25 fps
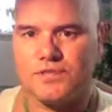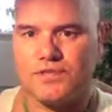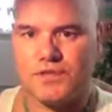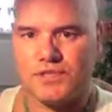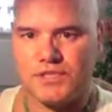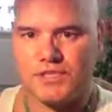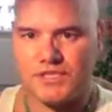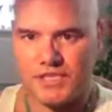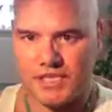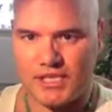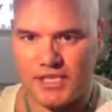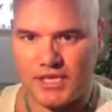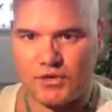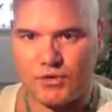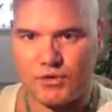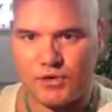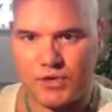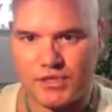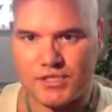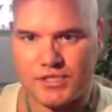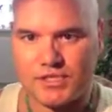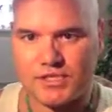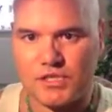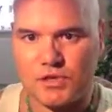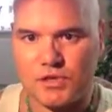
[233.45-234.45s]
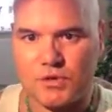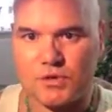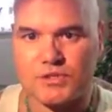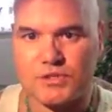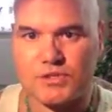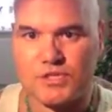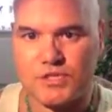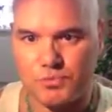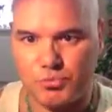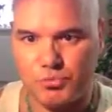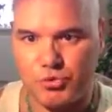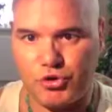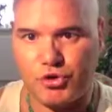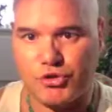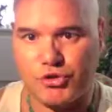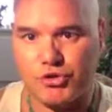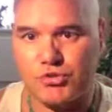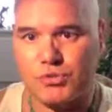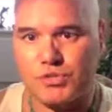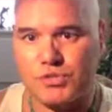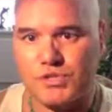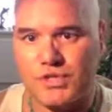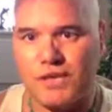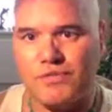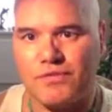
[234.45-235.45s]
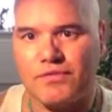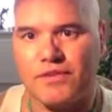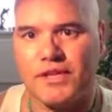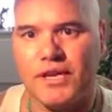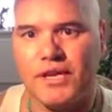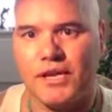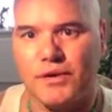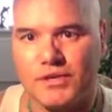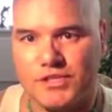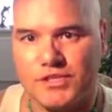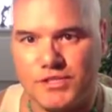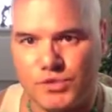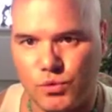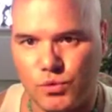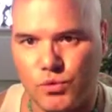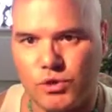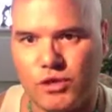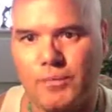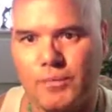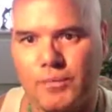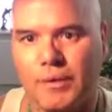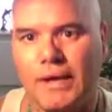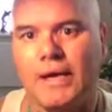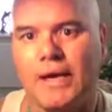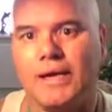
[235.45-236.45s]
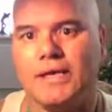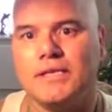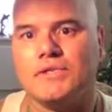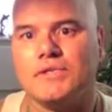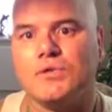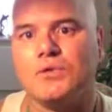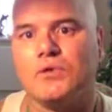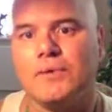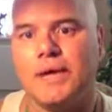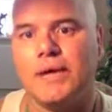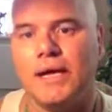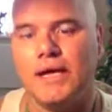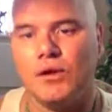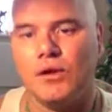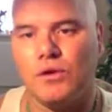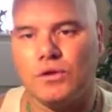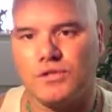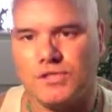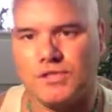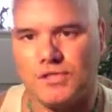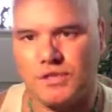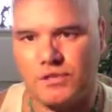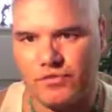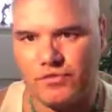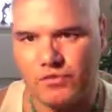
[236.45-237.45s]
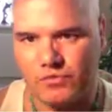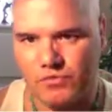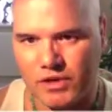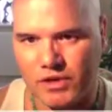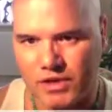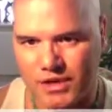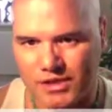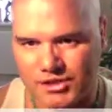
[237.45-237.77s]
There's lots of spiritual stuff in there. He's talking about lots of different religions,